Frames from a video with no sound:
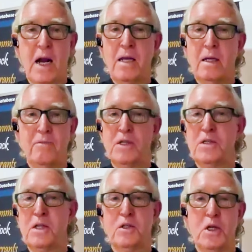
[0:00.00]
And I love
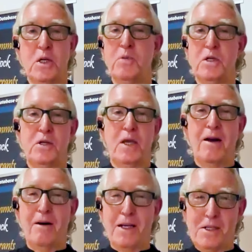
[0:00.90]
these little cheapies.
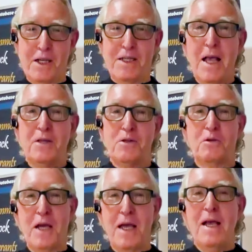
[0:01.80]
You know,
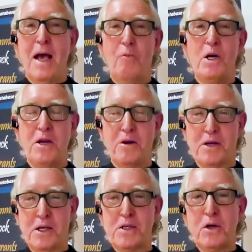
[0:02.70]
so I wanted to
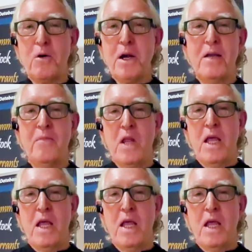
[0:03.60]
hear a good story.